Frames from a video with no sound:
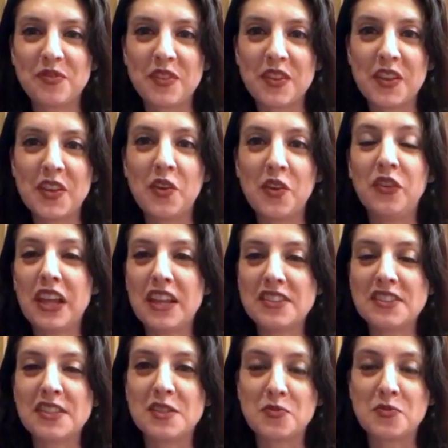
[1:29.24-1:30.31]
less
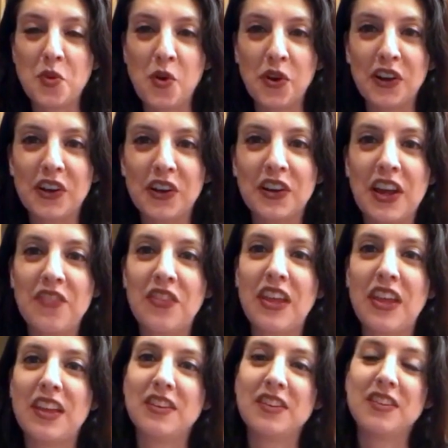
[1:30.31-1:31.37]
is more, and
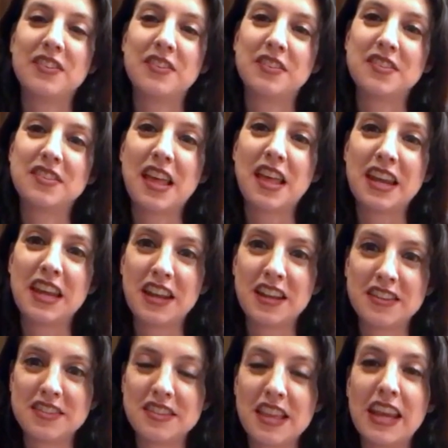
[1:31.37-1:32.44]
then
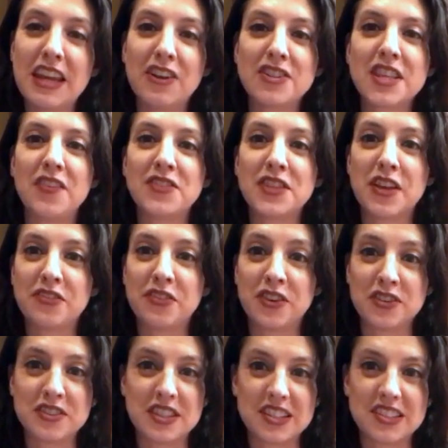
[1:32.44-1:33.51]
setting ourselves up for
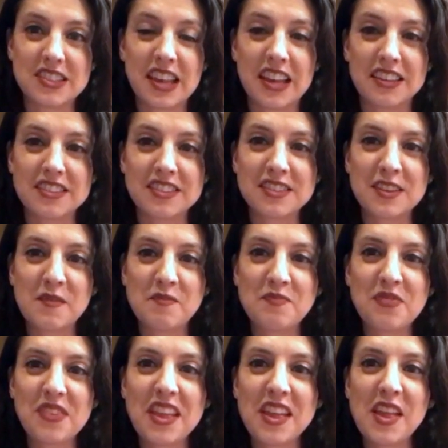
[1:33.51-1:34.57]
success.
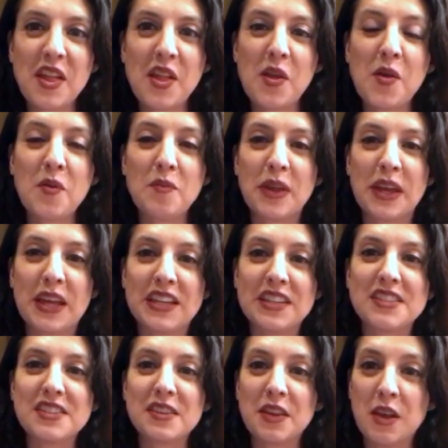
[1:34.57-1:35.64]
But
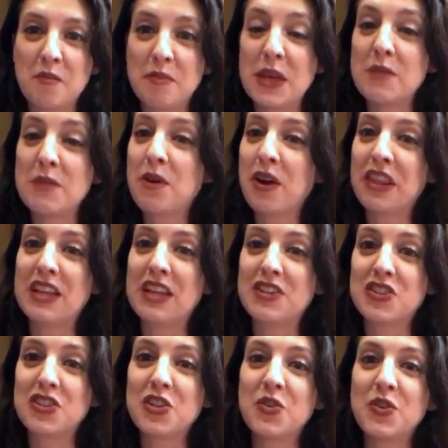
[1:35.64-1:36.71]
a big part of that
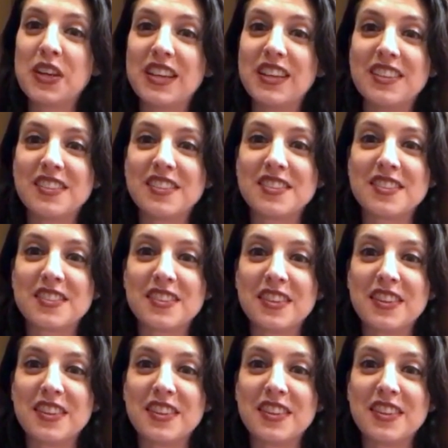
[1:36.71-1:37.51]
too is